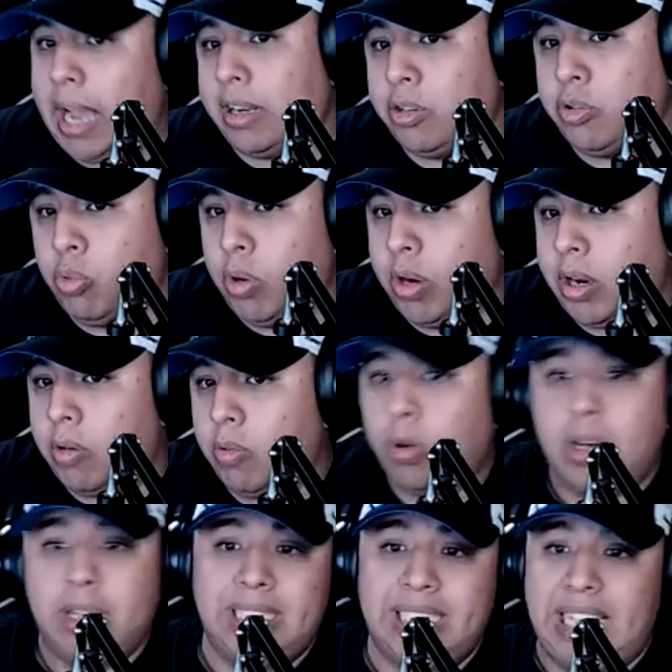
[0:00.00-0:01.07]
to where it
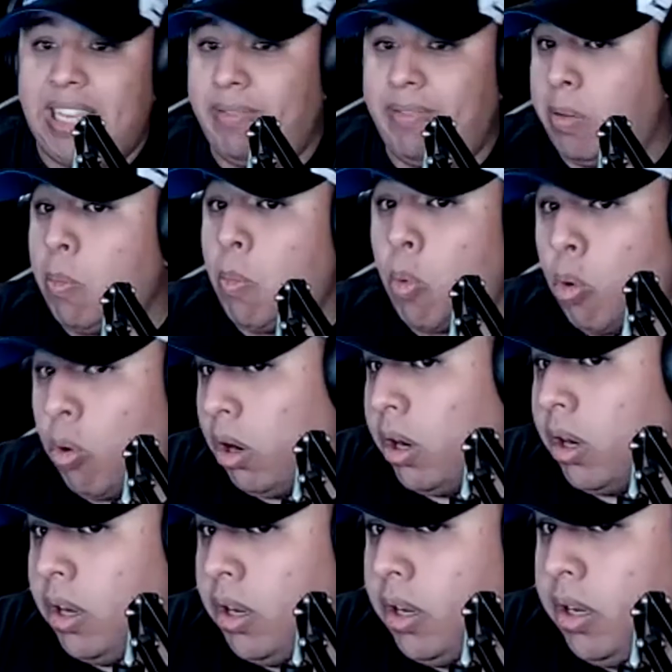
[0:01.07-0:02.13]
was and even more,
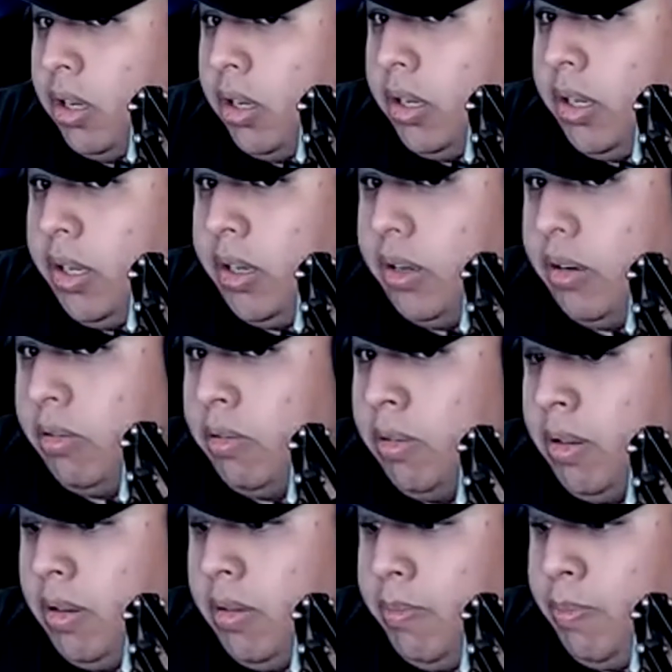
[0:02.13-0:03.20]
you know.
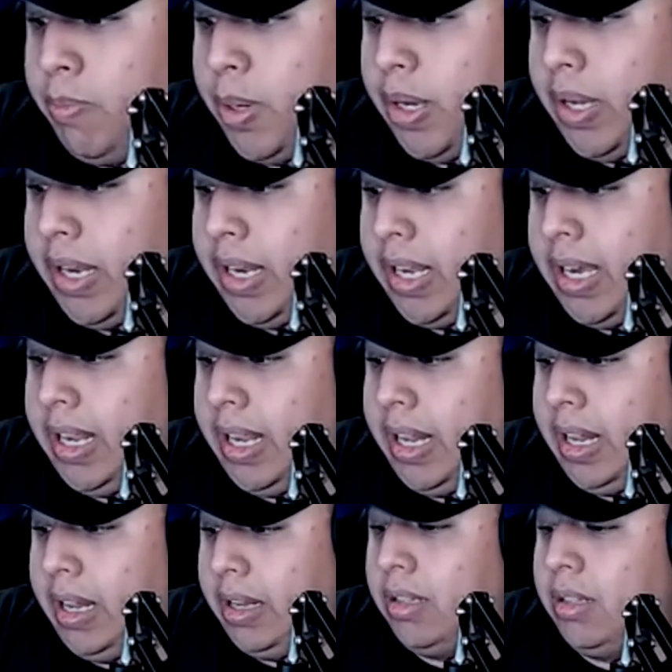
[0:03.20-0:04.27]
But
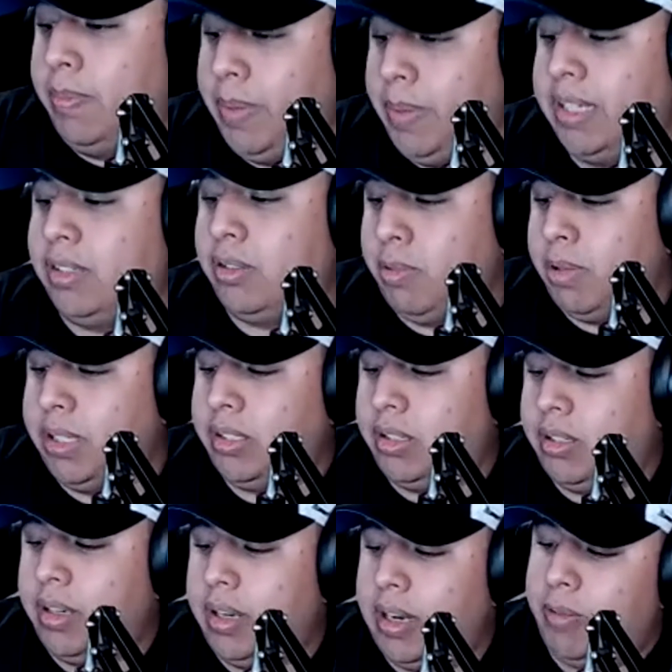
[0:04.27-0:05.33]
the biggest
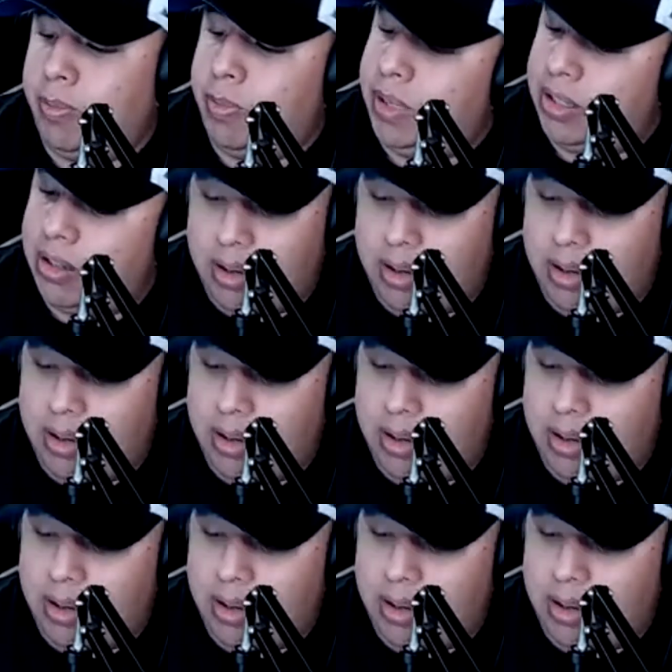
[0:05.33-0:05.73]
question, and we talked